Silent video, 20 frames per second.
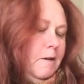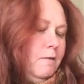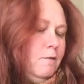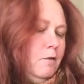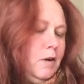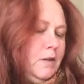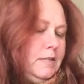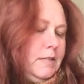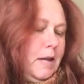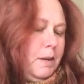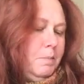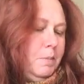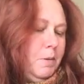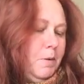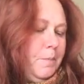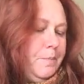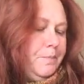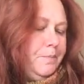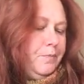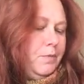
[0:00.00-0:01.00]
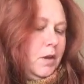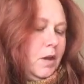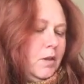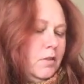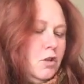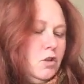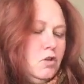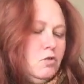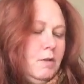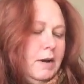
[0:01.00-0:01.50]
for example,
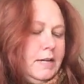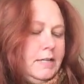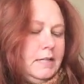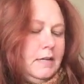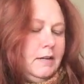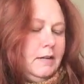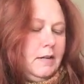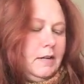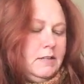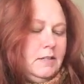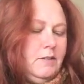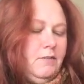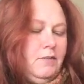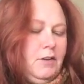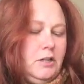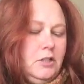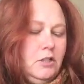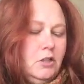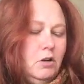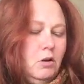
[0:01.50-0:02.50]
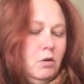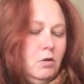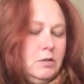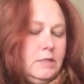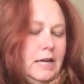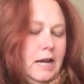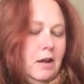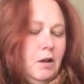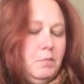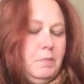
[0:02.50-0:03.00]
the Drayton is a fictional
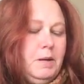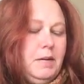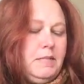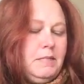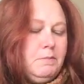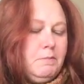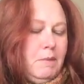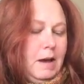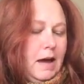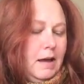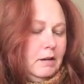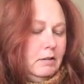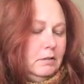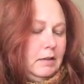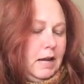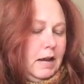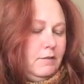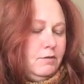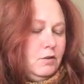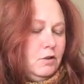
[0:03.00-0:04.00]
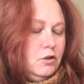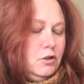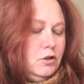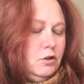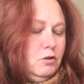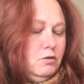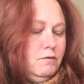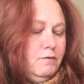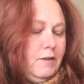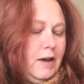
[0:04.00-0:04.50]
hotel, but it's modeled after
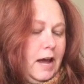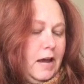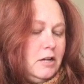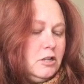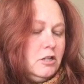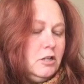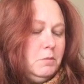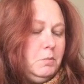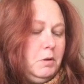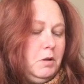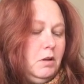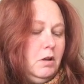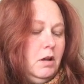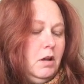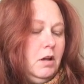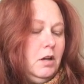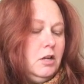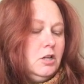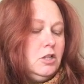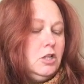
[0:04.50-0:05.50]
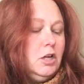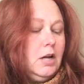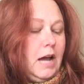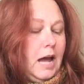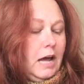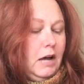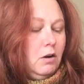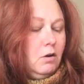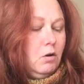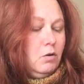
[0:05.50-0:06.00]
2 fashionable
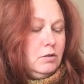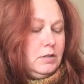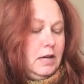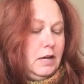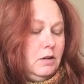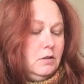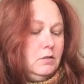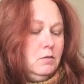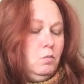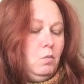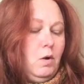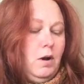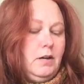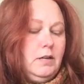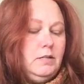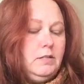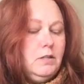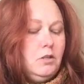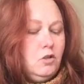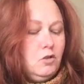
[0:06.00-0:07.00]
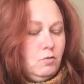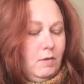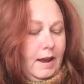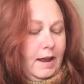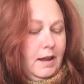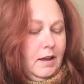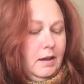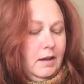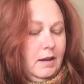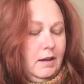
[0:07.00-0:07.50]
Chicago hotels. One is the
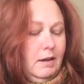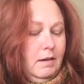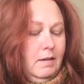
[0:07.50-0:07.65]
Drake